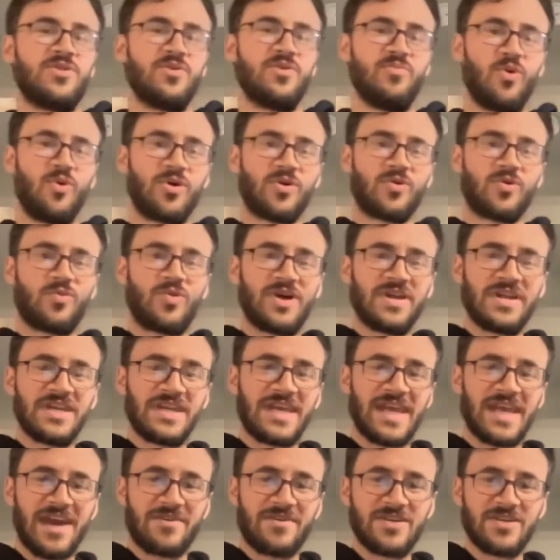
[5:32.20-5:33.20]
The more one
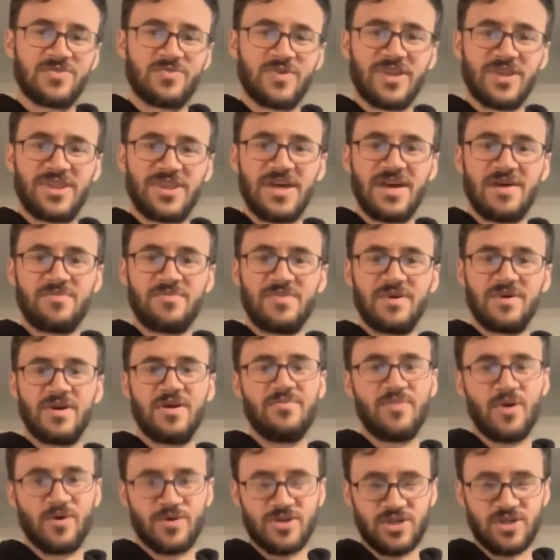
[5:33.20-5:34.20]
carries with them,
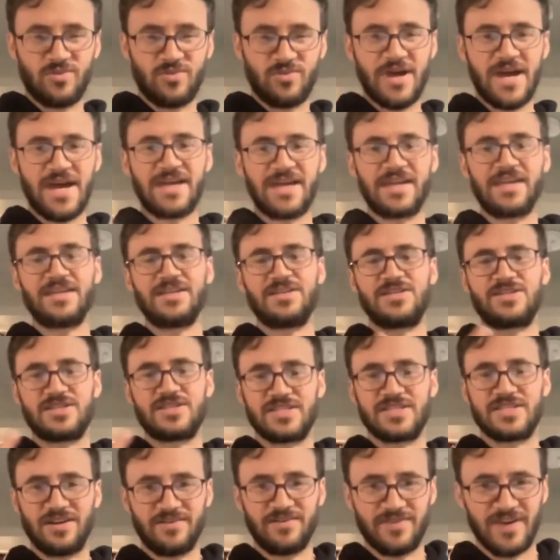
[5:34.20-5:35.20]
emotional baggage,
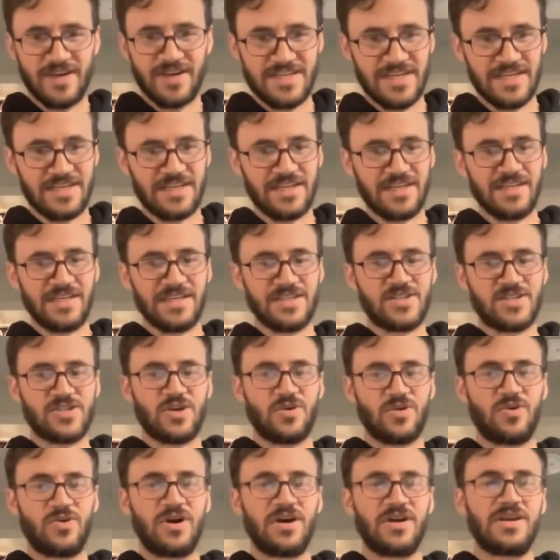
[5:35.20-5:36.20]
self identity, and
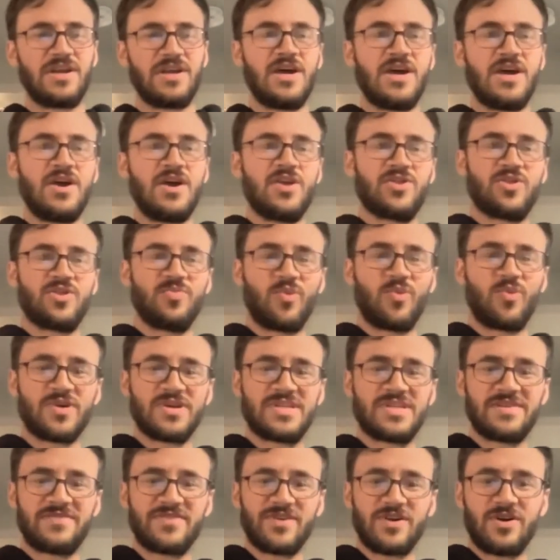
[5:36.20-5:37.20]
so on, the more
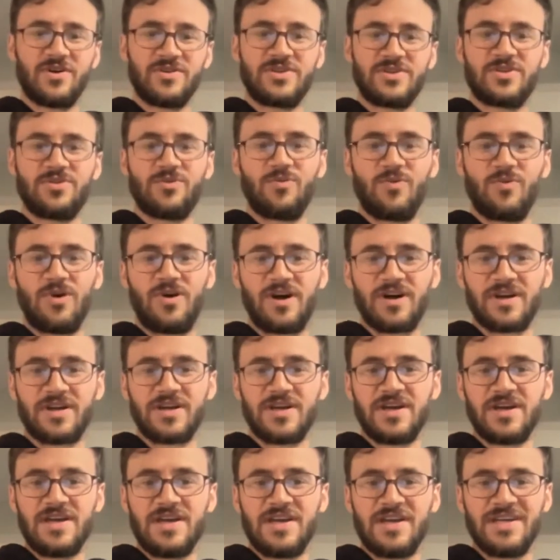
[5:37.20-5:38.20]
difficult the walk
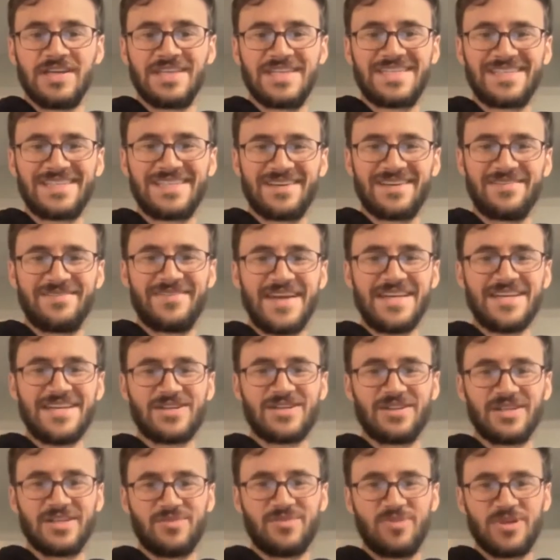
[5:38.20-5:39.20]
until it
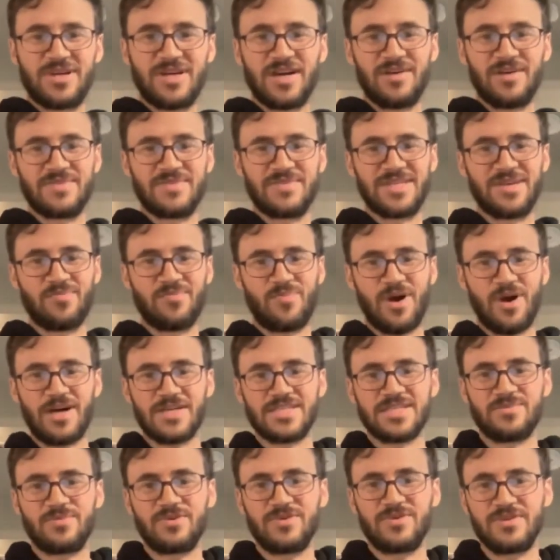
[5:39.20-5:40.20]
eventually becomes
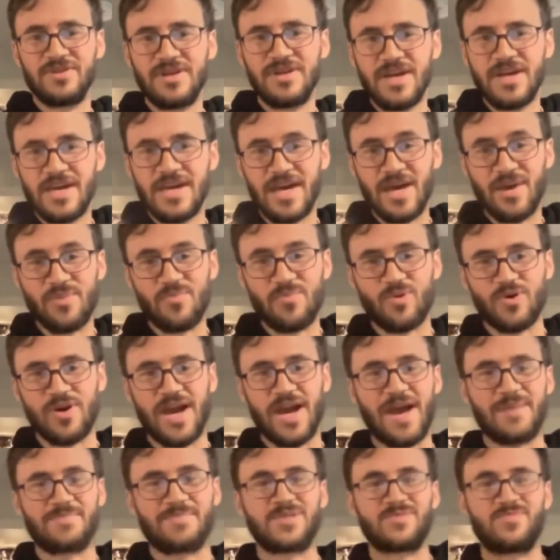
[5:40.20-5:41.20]
impossible and
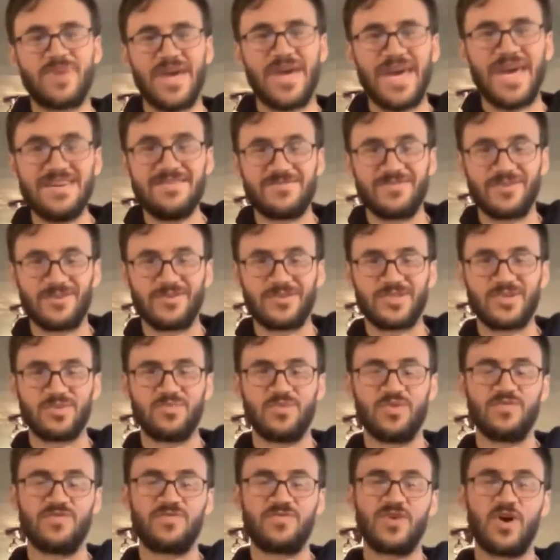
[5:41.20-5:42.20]
perhaps painful to
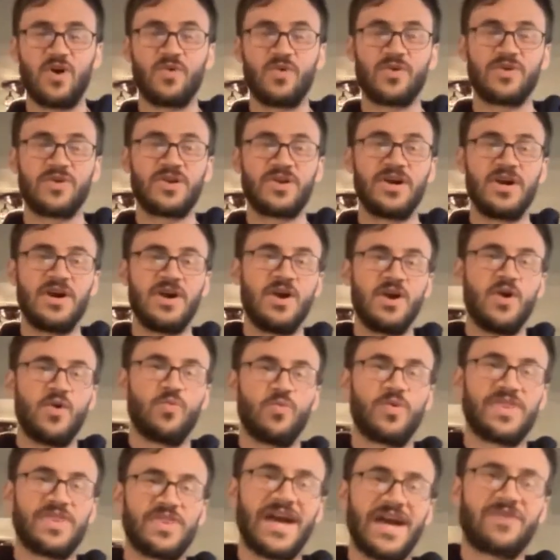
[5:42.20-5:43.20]
move forward
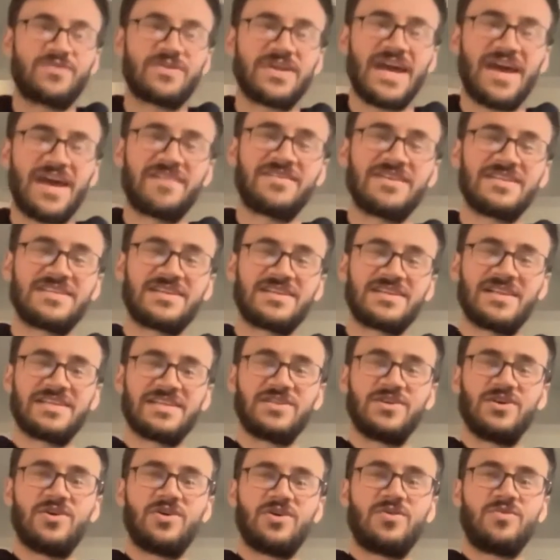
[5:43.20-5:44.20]
without having to
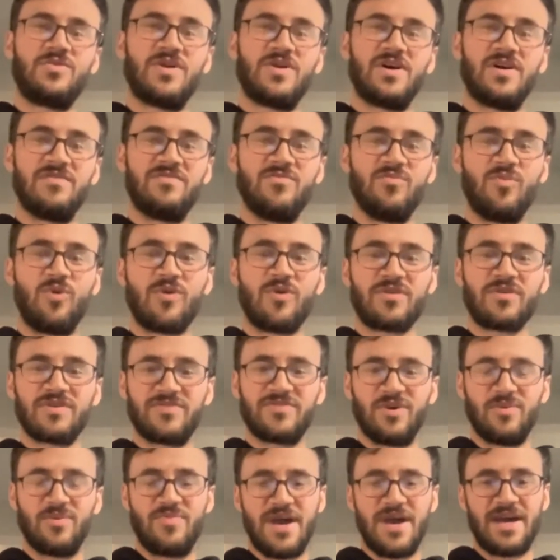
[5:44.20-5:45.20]
let go of more
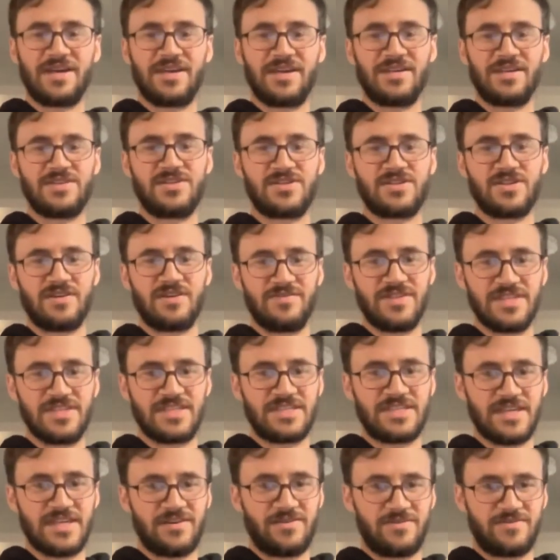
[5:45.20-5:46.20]
of the baggage of the
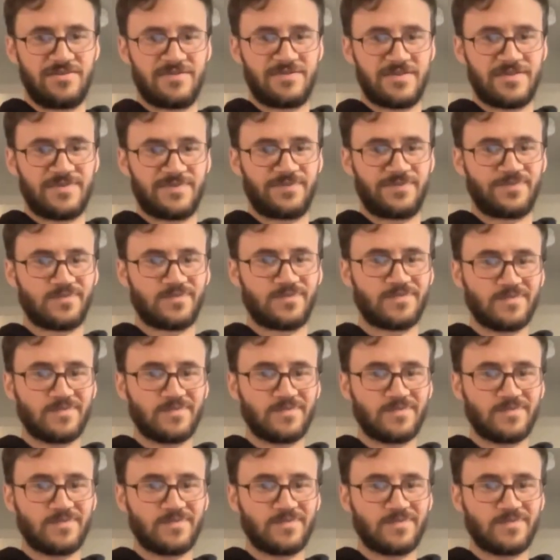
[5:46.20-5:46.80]
self.